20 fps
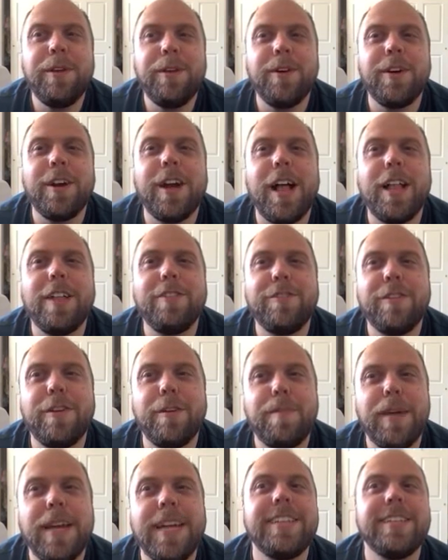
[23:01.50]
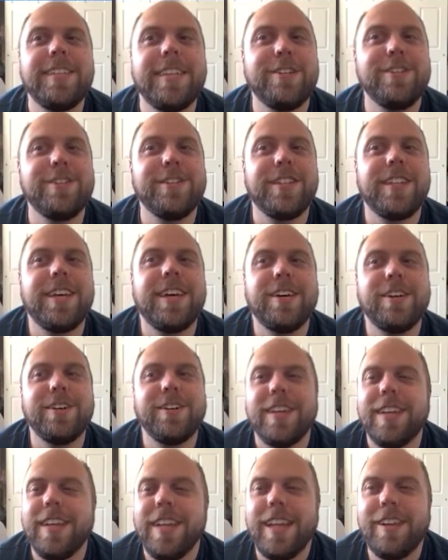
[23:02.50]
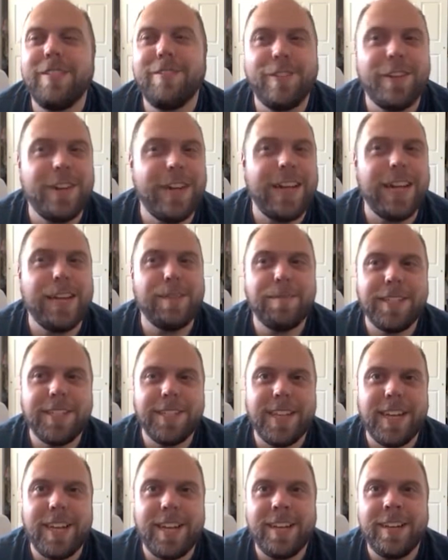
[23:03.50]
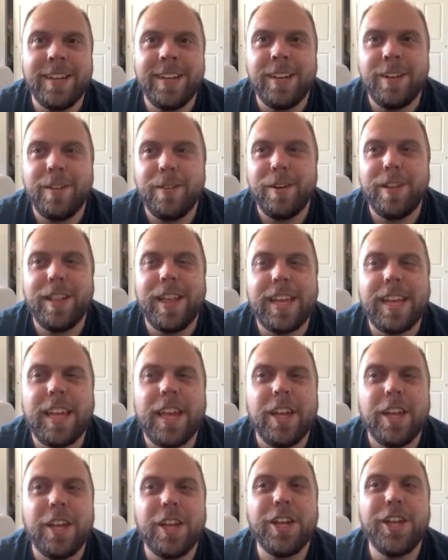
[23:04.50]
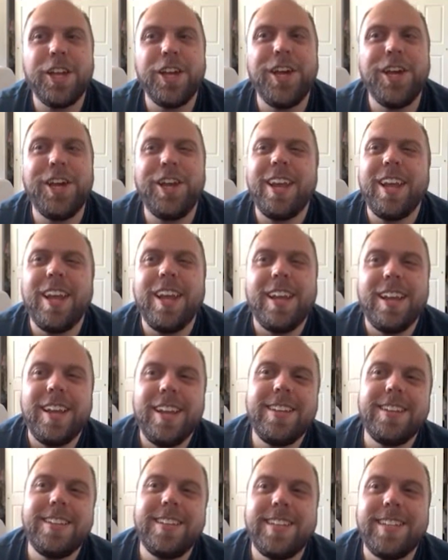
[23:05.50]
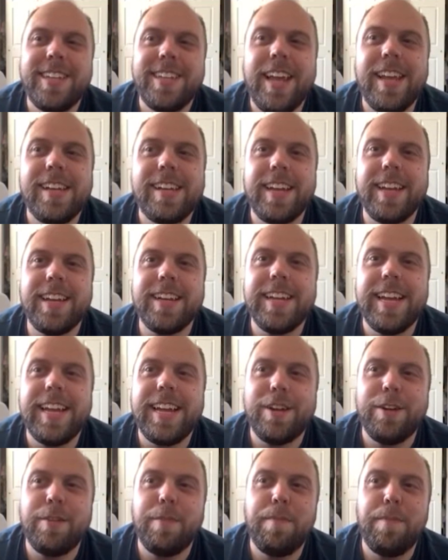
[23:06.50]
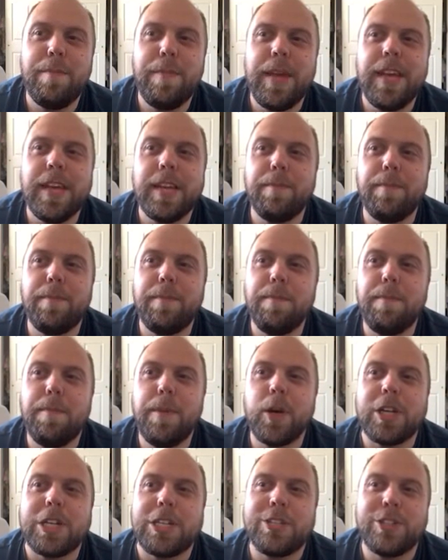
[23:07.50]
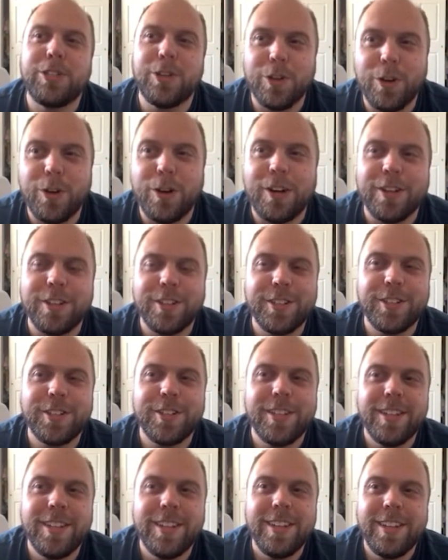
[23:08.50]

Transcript: we were all for Bezos, though, and for Amazon? Yeah. We're like, good. He's taking down big bookstores.